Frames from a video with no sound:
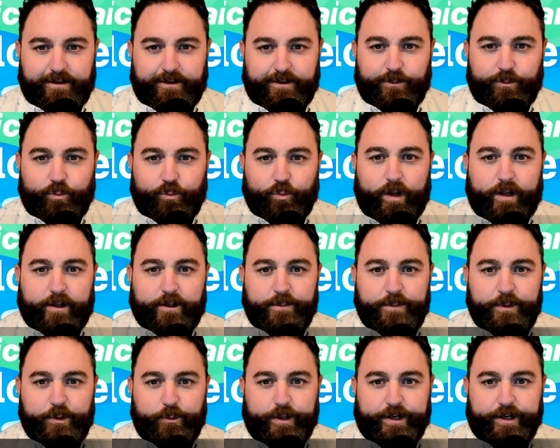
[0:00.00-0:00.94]

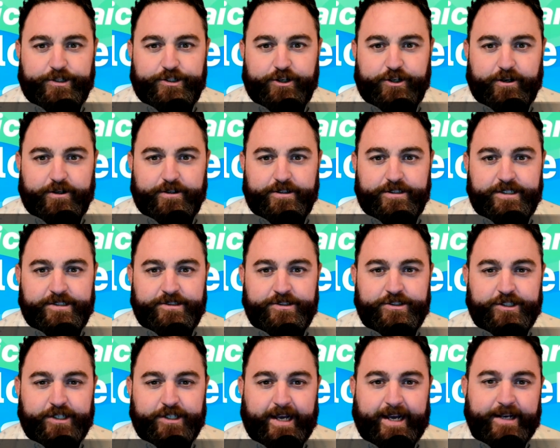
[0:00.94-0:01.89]
Welcome to Quick Charge. It's
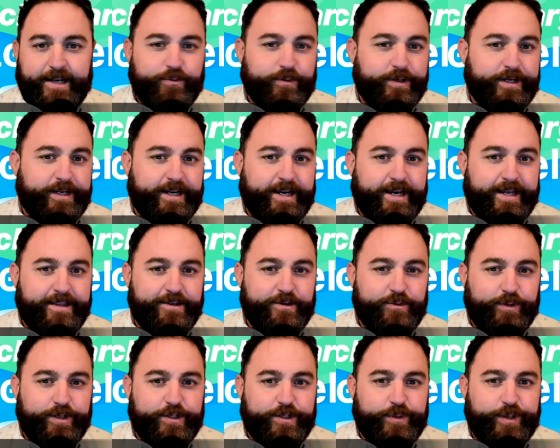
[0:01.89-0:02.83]
July 29th,
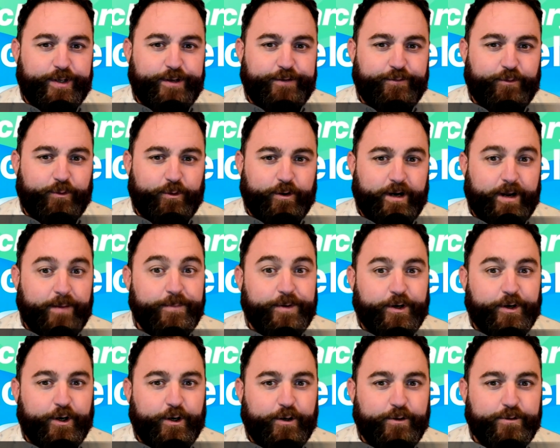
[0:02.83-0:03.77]
2024. I'm
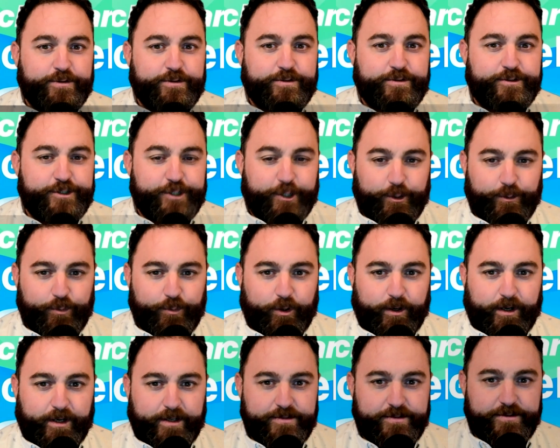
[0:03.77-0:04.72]
your host, Joe
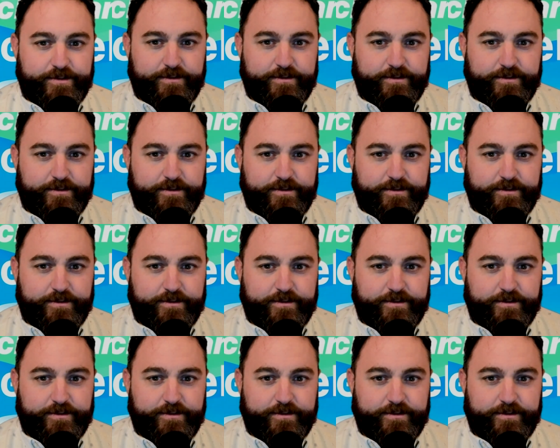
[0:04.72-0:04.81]
Boros.